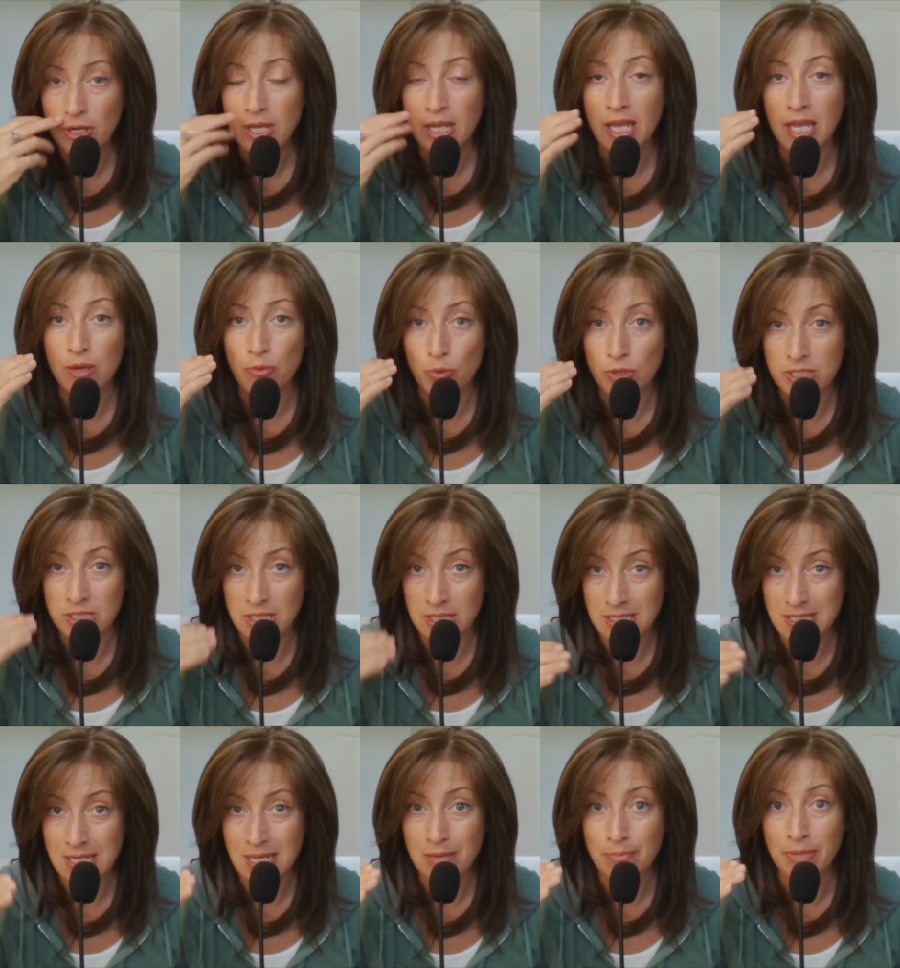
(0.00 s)
It was the
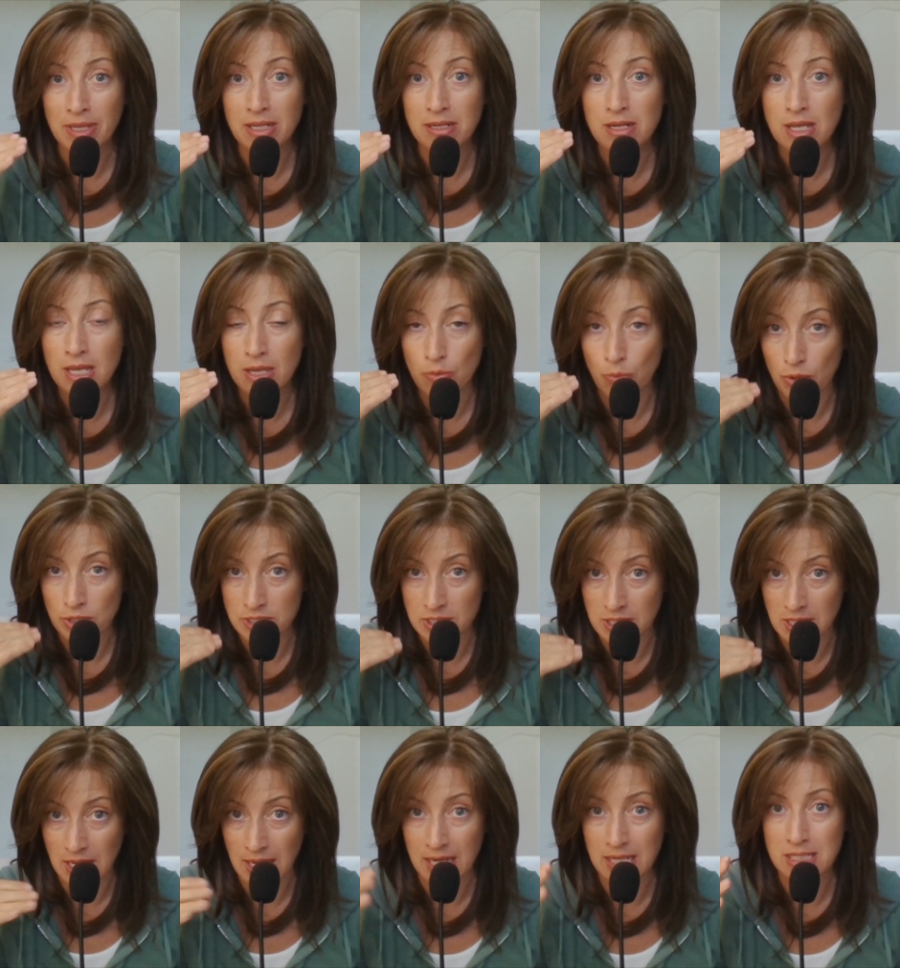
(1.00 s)
demon. It was
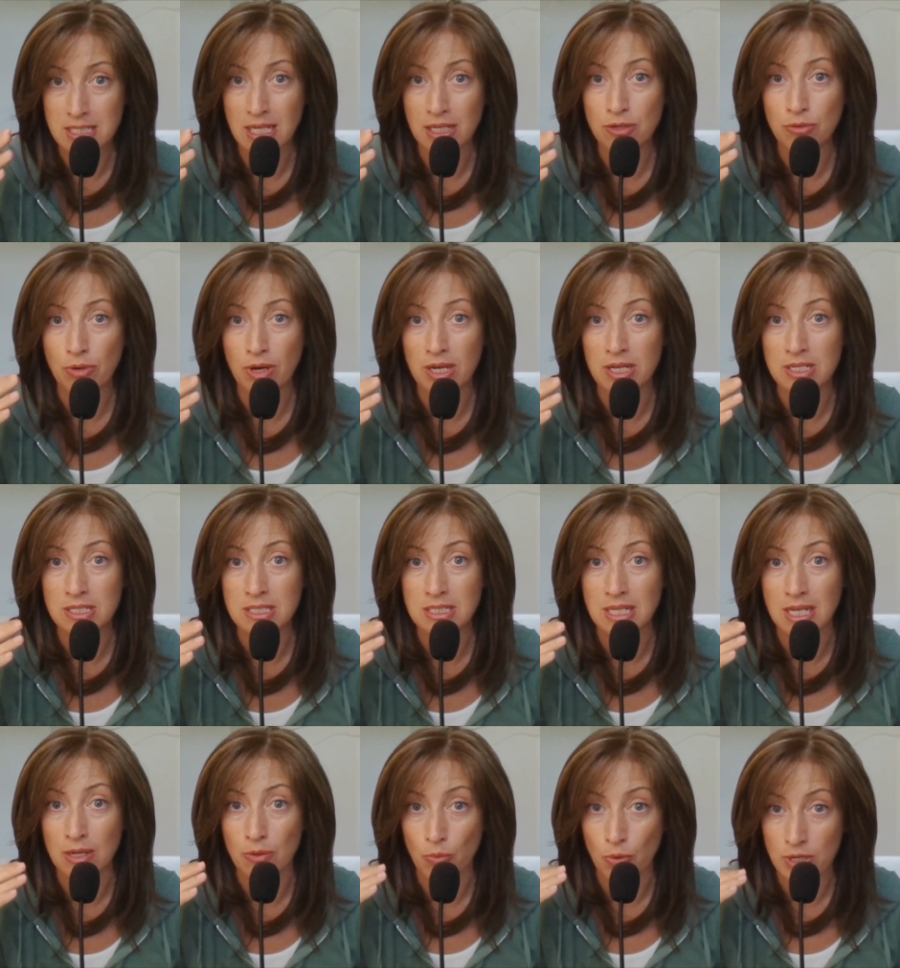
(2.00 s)
the Antichrist.
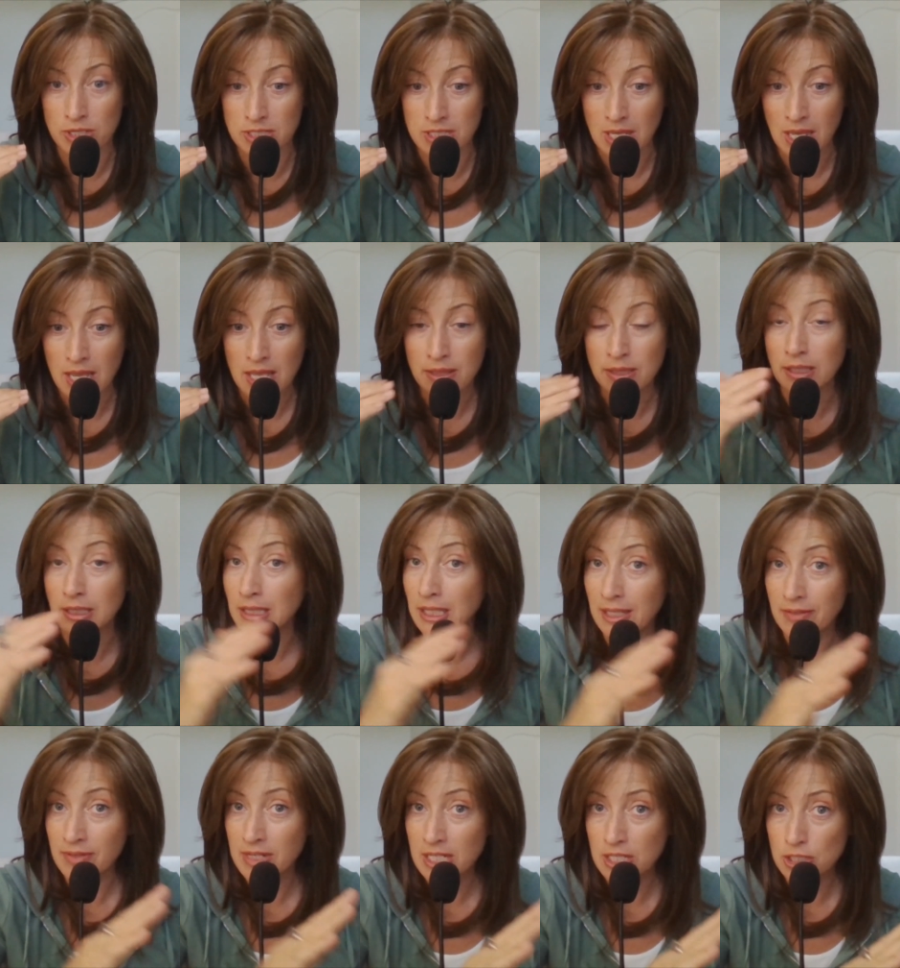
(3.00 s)
It was the
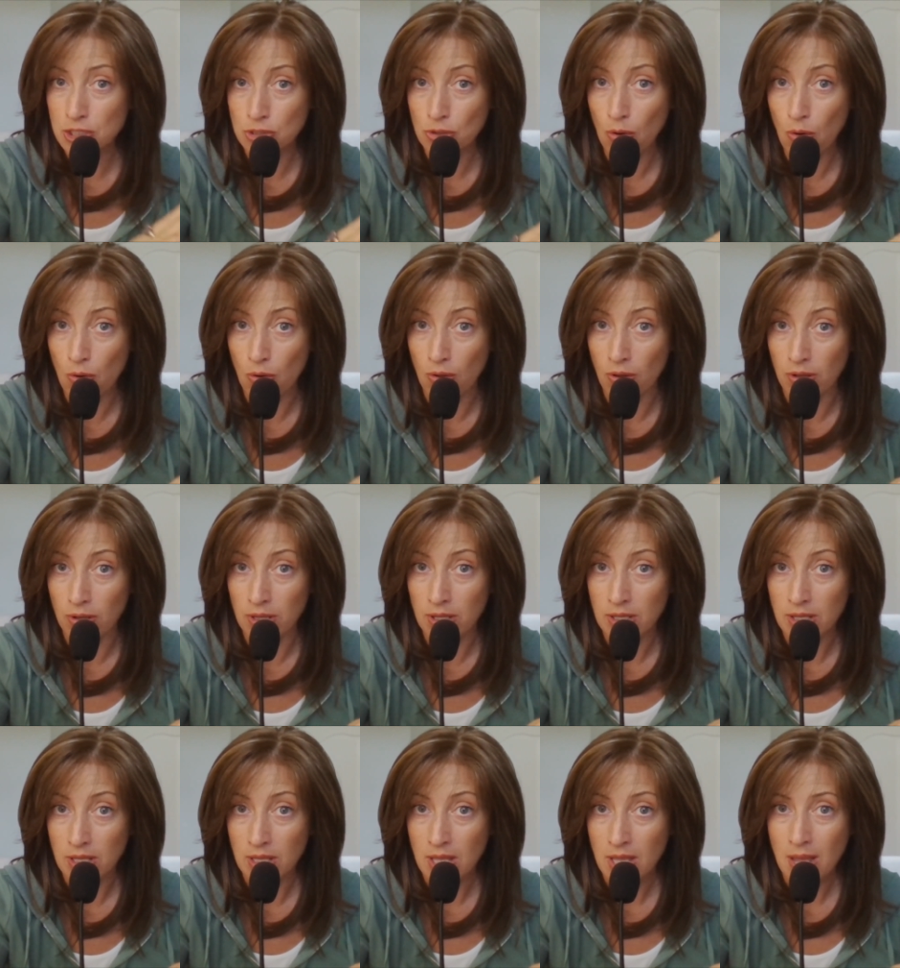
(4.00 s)
living soul,
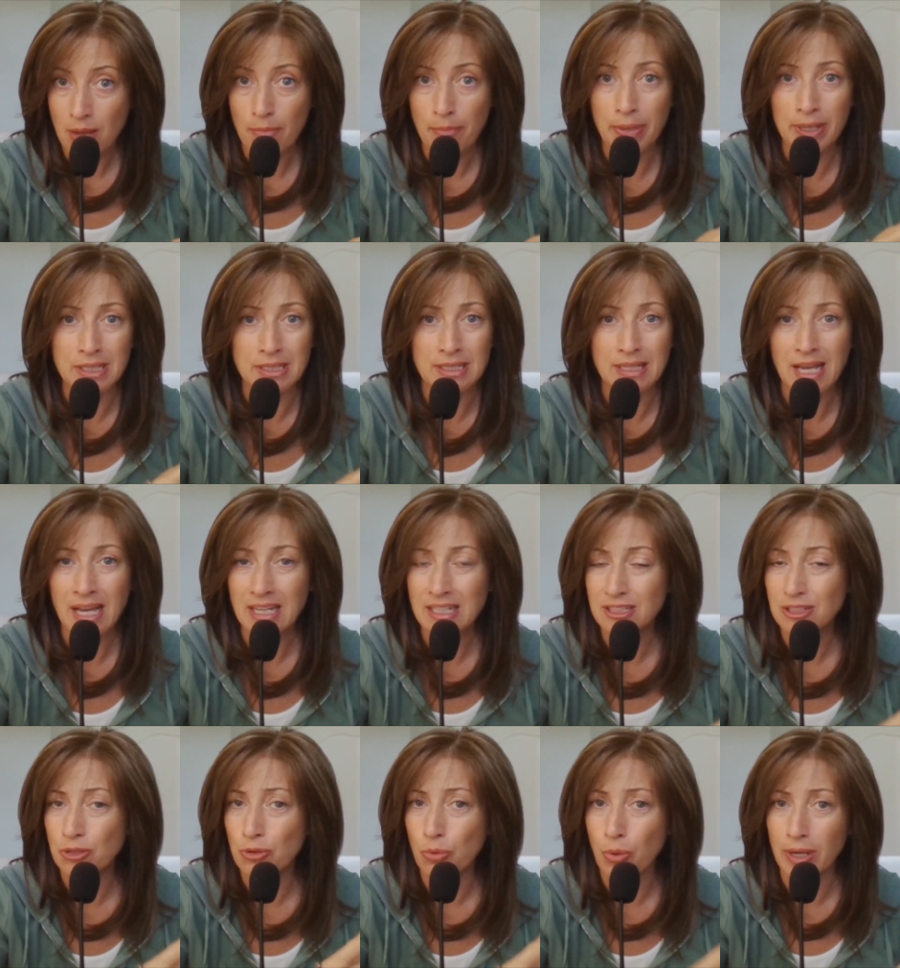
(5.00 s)
but
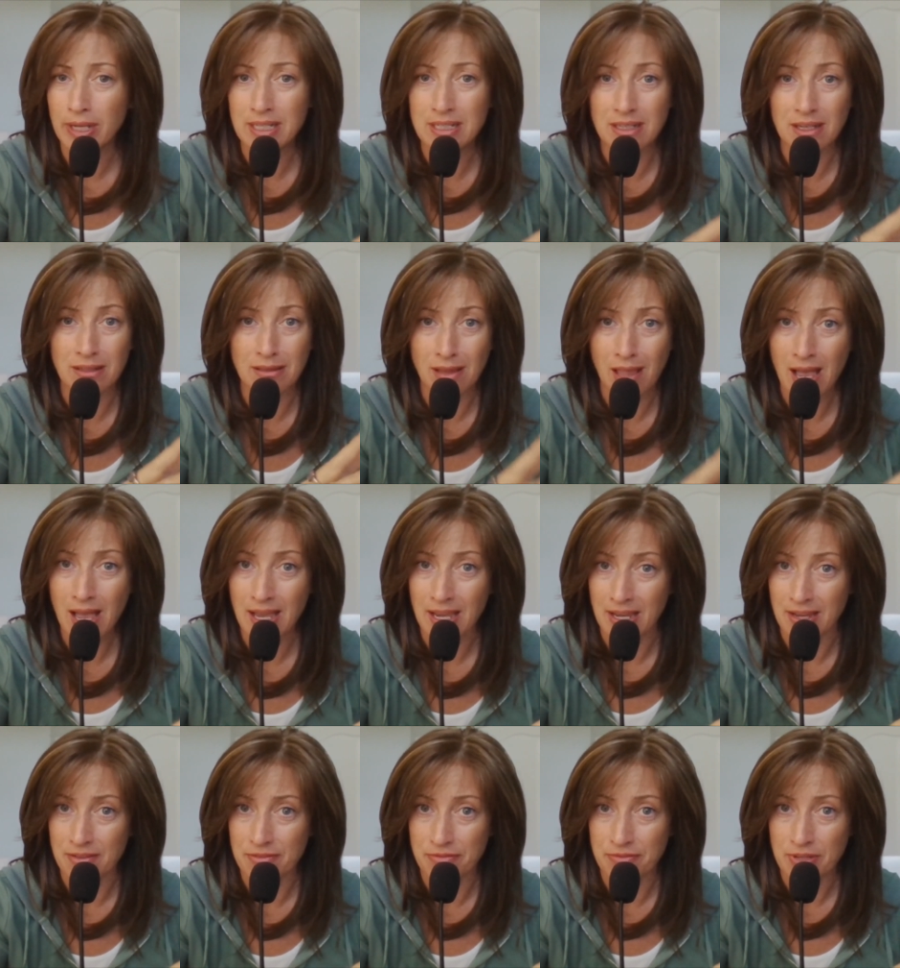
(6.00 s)
not quite
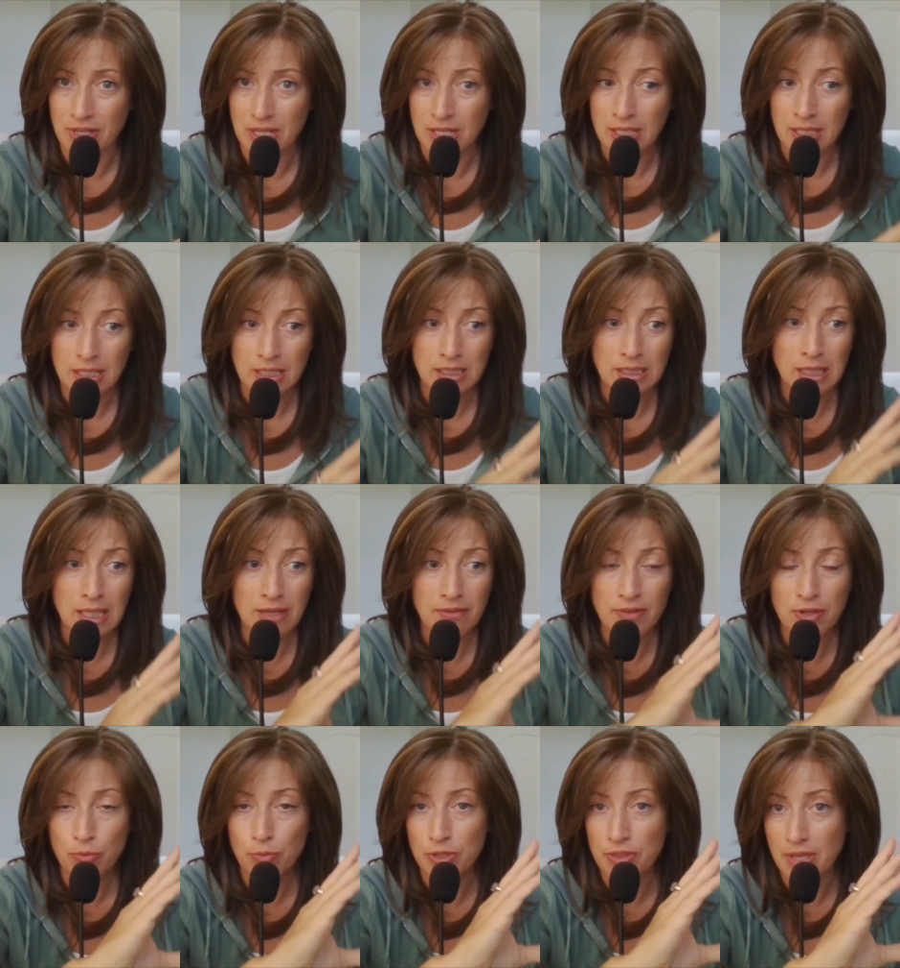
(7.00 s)
alive,
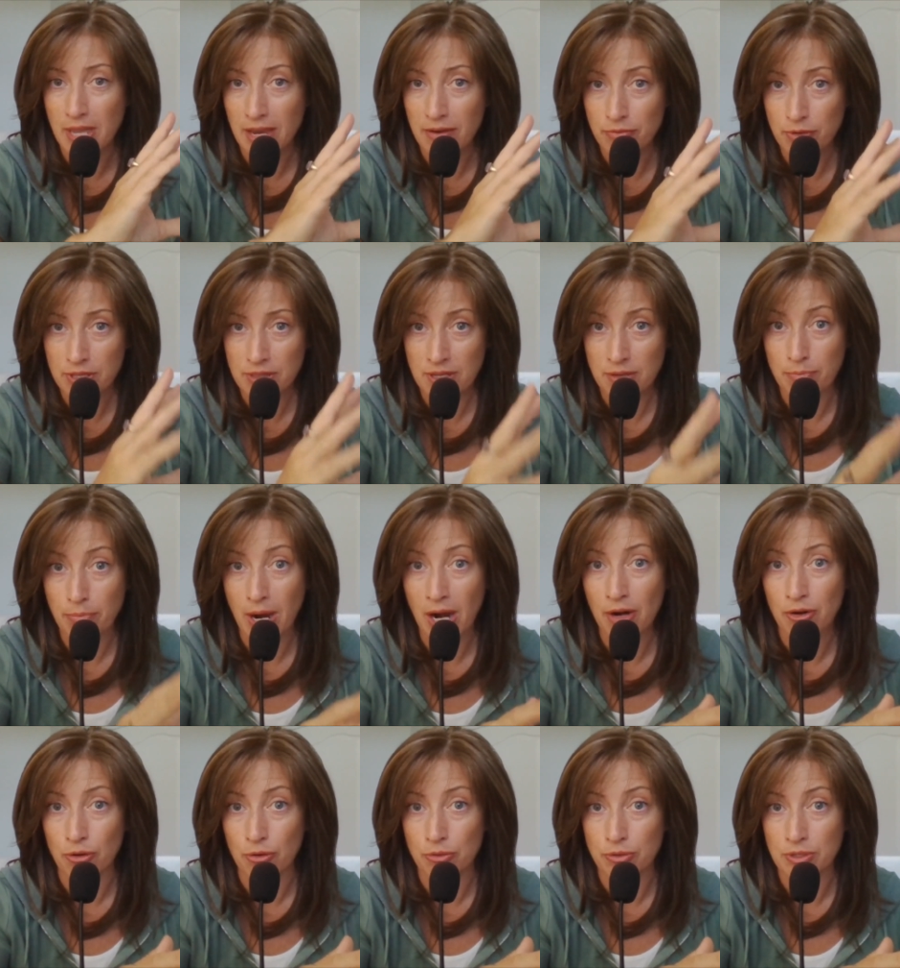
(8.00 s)
living with everything
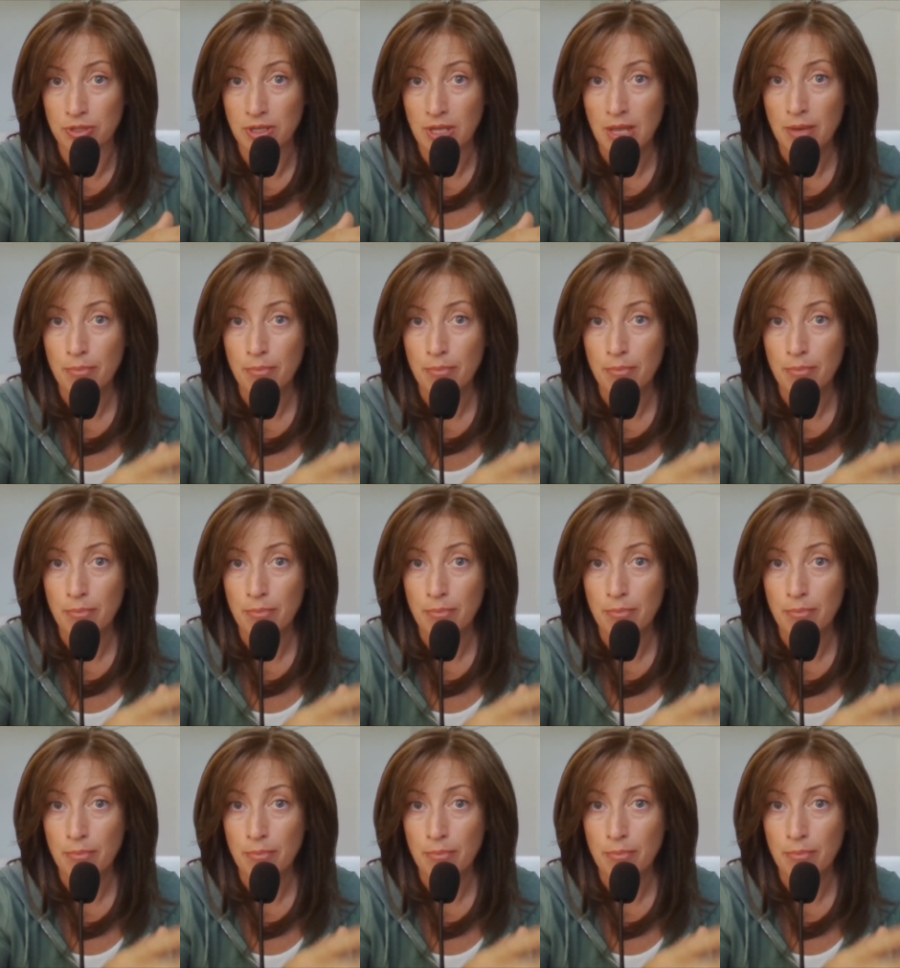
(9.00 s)
borrowed.